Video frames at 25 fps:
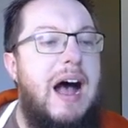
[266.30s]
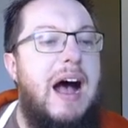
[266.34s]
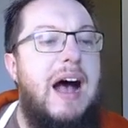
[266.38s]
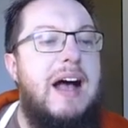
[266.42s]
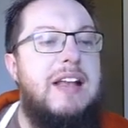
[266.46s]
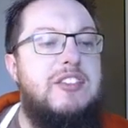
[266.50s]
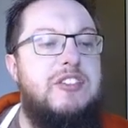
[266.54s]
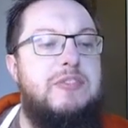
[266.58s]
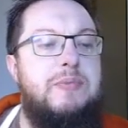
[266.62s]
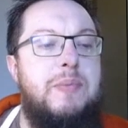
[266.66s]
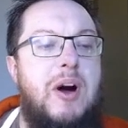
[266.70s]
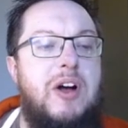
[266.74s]

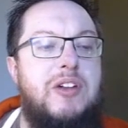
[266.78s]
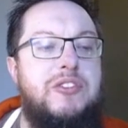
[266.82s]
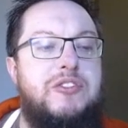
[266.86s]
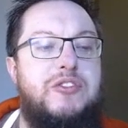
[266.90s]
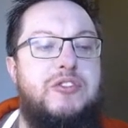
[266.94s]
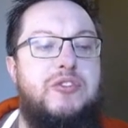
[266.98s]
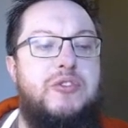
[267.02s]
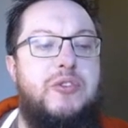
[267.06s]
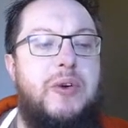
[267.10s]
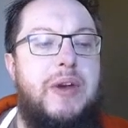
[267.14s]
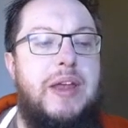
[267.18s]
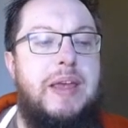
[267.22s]
A small
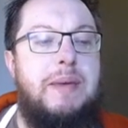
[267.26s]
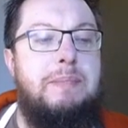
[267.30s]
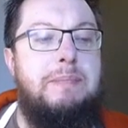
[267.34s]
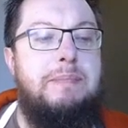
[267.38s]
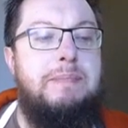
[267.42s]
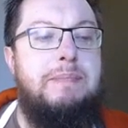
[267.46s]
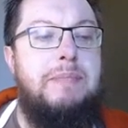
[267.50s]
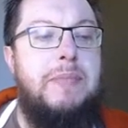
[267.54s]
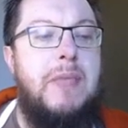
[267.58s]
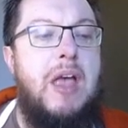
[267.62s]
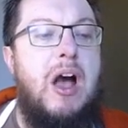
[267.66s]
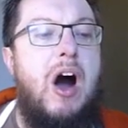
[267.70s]
stream,
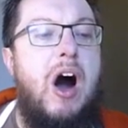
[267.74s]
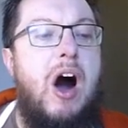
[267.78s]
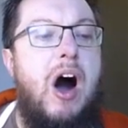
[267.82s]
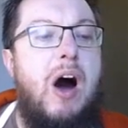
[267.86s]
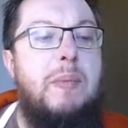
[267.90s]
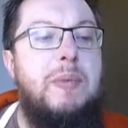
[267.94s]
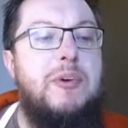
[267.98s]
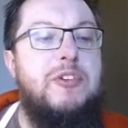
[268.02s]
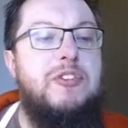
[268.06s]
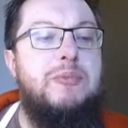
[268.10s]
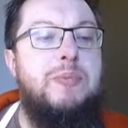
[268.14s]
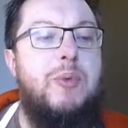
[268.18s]

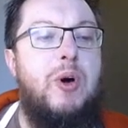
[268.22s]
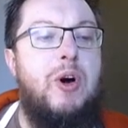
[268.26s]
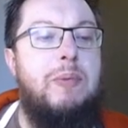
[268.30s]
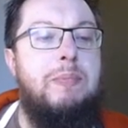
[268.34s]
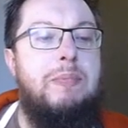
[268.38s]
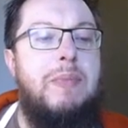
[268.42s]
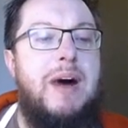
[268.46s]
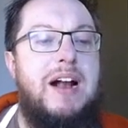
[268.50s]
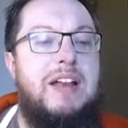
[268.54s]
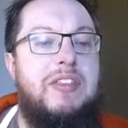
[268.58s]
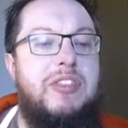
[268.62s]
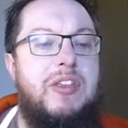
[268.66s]
almost more
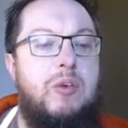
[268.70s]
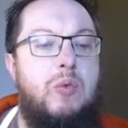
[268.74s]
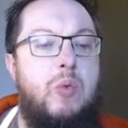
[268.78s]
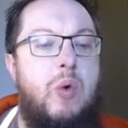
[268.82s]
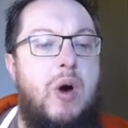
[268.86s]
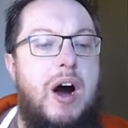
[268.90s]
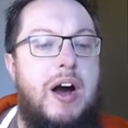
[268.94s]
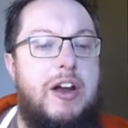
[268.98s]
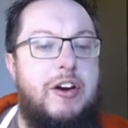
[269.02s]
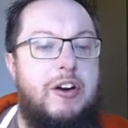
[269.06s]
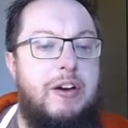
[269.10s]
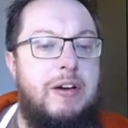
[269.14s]
muck than
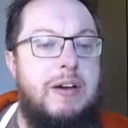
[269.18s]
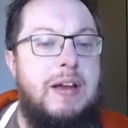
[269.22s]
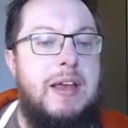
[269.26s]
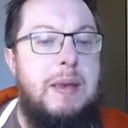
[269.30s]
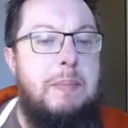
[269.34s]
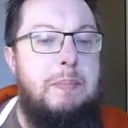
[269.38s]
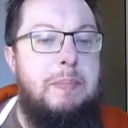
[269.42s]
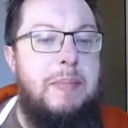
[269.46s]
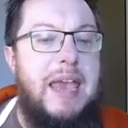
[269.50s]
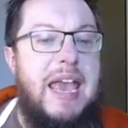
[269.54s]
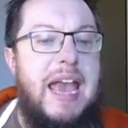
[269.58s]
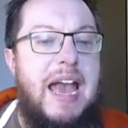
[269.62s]
water,
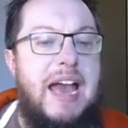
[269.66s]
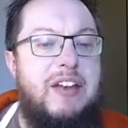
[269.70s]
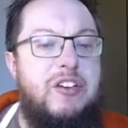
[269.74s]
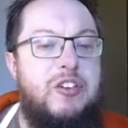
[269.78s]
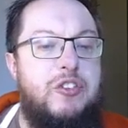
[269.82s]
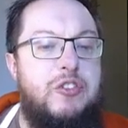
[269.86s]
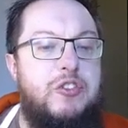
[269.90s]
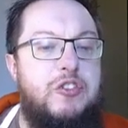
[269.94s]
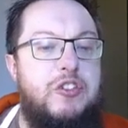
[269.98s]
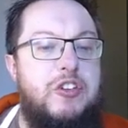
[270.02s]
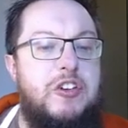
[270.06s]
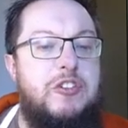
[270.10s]

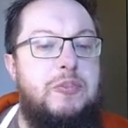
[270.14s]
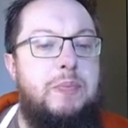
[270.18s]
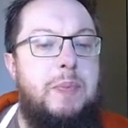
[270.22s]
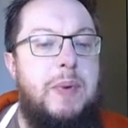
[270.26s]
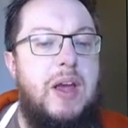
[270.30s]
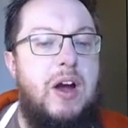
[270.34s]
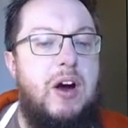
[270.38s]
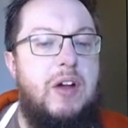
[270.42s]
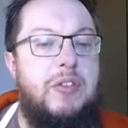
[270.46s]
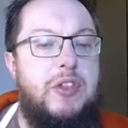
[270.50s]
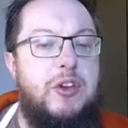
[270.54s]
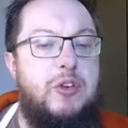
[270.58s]
meanders just
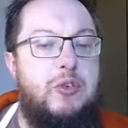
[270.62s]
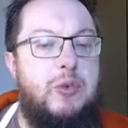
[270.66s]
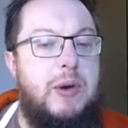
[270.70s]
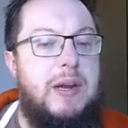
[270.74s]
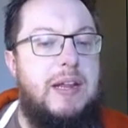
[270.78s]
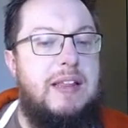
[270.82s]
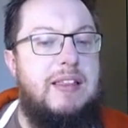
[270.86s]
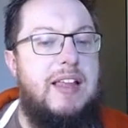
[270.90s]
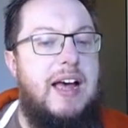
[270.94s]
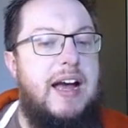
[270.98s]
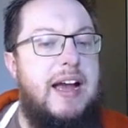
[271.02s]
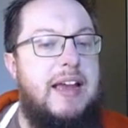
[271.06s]
beyond the
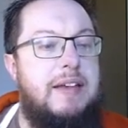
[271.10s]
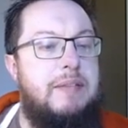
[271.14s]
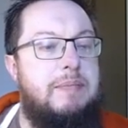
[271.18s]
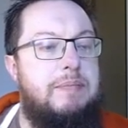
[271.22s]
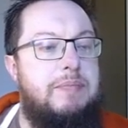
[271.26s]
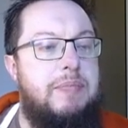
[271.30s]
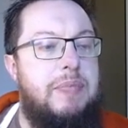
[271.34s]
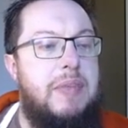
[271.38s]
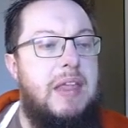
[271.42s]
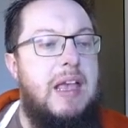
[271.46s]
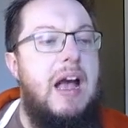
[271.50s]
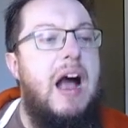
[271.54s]
tree line.
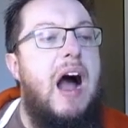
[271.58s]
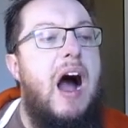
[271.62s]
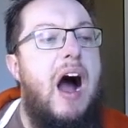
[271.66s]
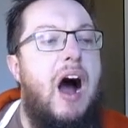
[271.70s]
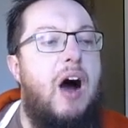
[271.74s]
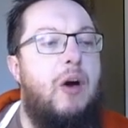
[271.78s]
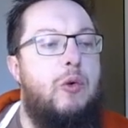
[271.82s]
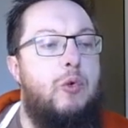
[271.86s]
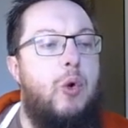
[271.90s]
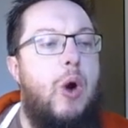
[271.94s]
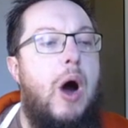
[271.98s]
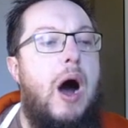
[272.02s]

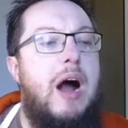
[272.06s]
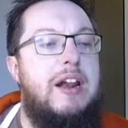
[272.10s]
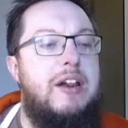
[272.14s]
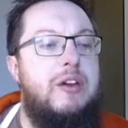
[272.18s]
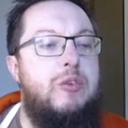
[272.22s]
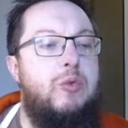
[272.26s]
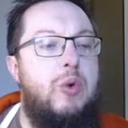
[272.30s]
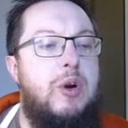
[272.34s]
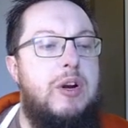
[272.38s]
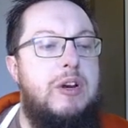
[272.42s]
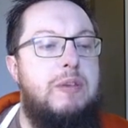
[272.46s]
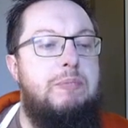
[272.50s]
A
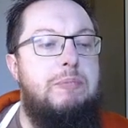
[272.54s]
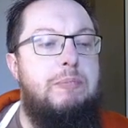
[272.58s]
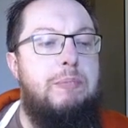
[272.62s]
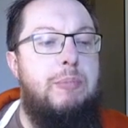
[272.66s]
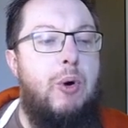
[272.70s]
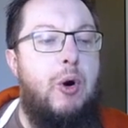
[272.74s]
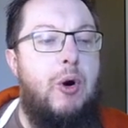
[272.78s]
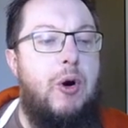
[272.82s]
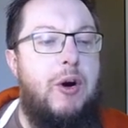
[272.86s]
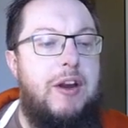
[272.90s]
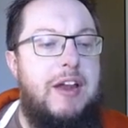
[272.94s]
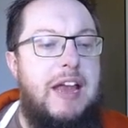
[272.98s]
rotted wooden
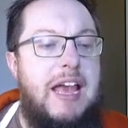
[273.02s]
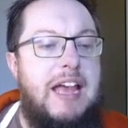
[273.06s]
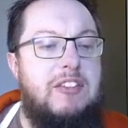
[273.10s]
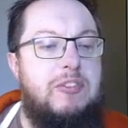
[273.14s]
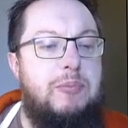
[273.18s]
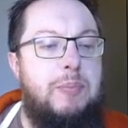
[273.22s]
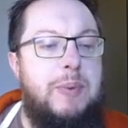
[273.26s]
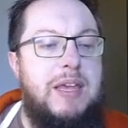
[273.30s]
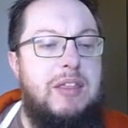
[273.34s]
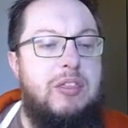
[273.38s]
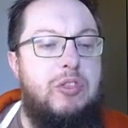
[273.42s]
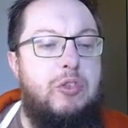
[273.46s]
board has
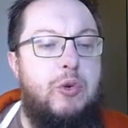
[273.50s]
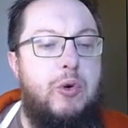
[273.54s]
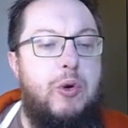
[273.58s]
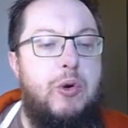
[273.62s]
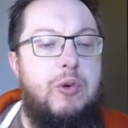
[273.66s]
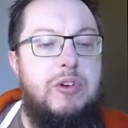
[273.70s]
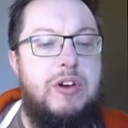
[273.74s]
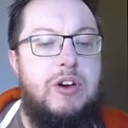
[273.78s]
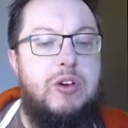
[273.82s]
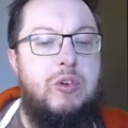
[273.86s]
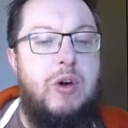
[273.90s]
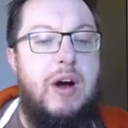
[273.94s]
been
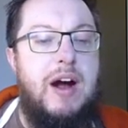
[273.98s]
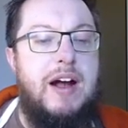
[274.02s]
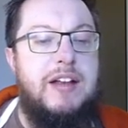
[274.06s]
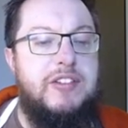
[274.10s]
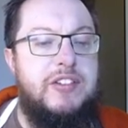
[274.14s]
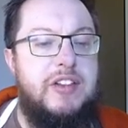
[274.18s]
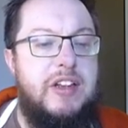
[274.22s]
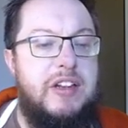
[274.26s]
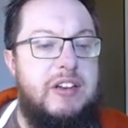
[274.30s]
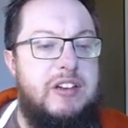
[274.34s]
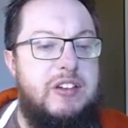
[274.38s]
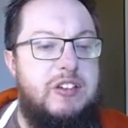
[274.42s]
thrown
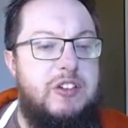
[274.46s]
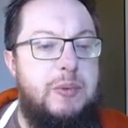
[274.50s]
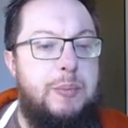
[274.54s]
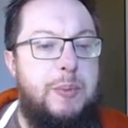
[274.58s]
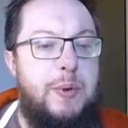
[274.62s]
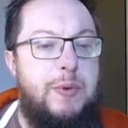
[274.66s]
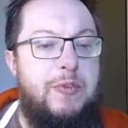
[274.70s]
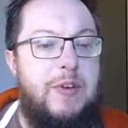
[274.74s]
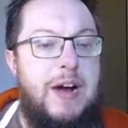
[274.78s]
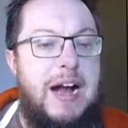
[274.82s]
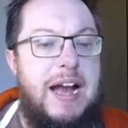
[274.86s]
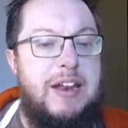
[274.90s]
across it to
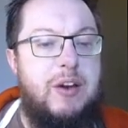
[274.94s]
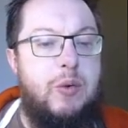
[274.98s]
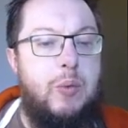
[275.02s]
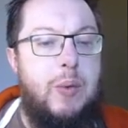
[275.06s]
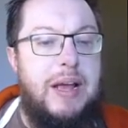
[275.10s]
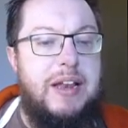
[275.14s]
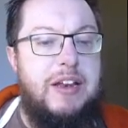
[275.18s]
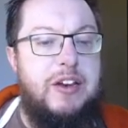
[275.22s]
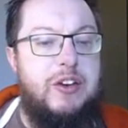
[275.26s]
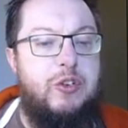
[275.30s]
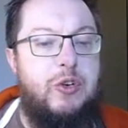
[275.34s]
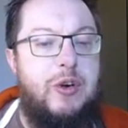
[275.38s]
provide a
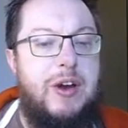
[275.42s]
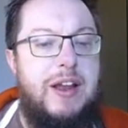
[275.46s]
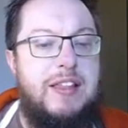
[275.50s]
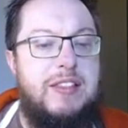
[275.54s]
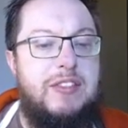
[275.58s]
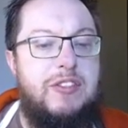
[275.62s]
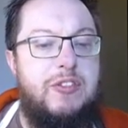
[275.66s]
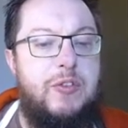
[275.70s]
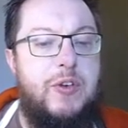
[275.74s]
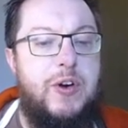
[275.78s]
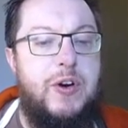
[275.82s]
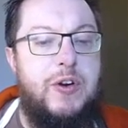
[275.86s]
way to
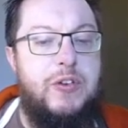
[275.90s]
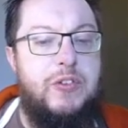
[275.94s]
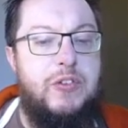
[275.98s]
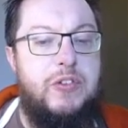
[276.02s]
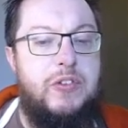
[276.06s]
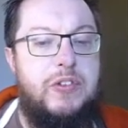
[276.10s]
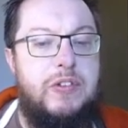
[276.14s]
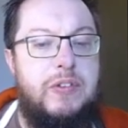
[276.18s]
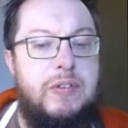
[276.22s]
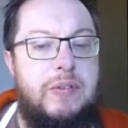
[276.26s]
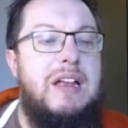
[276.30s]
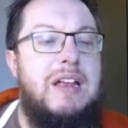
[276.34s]

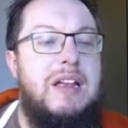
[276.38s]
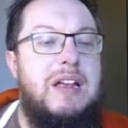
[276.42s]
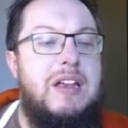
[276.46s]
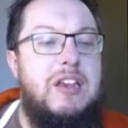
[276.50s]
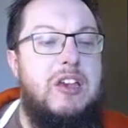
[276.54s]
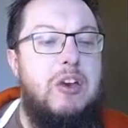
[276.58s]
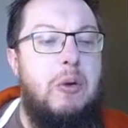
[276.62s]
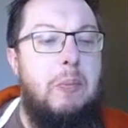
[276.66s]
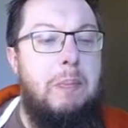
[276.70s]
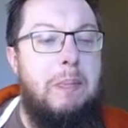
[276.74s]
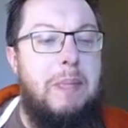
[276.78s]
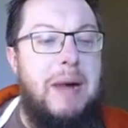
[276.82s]
transverse.
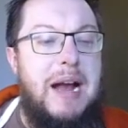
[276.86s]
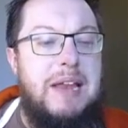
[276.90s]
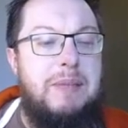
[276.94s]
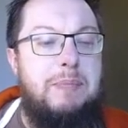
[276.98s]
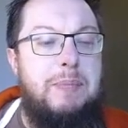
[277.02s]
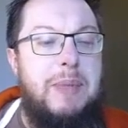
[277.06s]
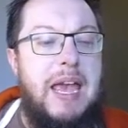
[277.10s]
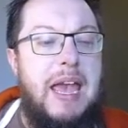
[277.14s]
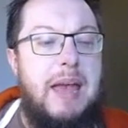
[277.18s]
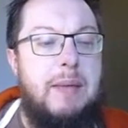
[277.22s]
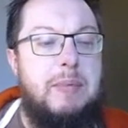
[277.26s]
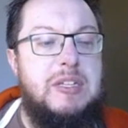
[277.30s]
You might
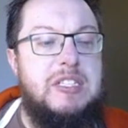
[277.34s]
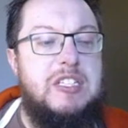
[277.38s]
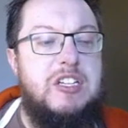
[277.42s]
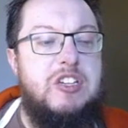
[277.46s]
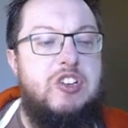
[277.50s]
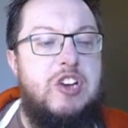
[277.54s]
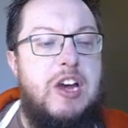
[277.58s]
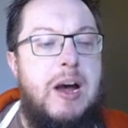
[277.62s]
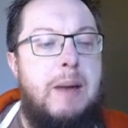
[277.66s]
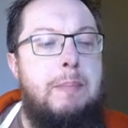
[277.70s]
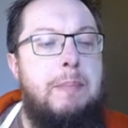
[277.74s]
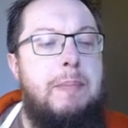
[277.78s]
be able to
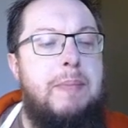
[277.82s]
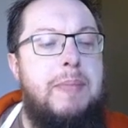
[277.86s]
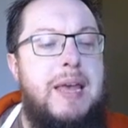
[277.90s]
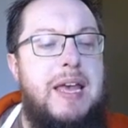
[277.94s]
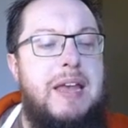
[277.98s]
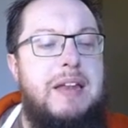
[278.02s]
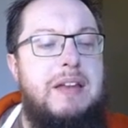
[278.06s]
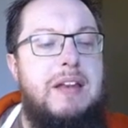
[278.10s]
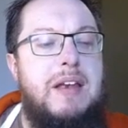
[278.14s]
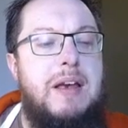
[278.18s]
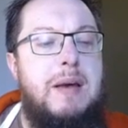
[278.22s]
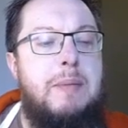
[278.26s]
jump
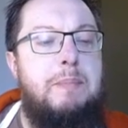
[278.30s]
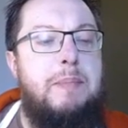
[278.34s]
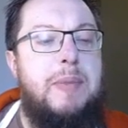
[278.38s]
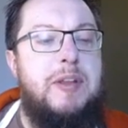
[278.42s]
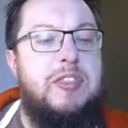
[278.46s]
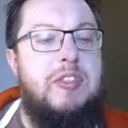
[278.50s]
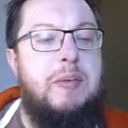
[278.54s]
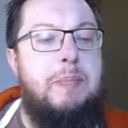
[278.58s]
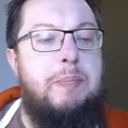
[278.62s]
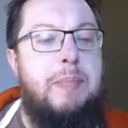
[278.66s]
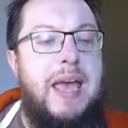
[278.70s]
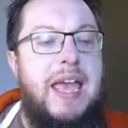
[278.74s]
it,
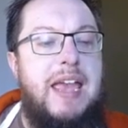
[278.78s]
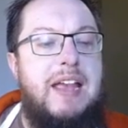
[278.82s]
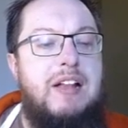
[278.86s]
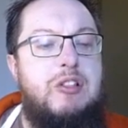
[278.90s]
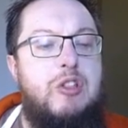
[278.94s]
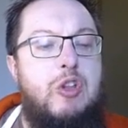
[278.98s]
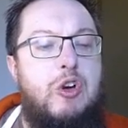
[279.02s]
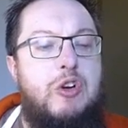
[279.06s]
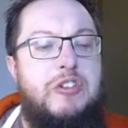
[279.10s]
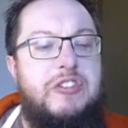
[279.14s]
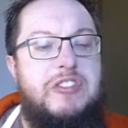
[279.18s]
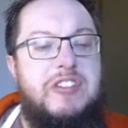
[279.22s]
but the bank
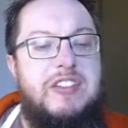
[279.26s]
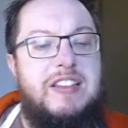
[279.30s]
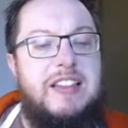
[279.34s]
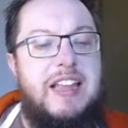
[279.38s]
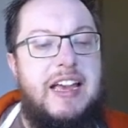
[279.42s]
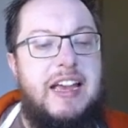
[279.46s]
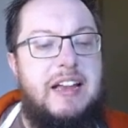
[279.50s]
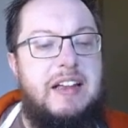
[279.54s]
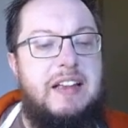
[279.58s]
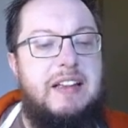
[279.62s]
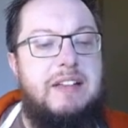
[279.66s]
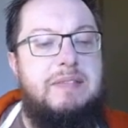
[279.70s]
looks
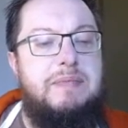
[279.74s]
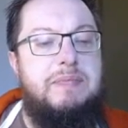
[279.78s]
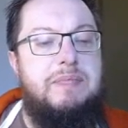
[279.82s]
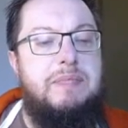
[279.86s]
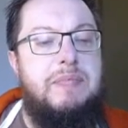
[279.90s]
slick.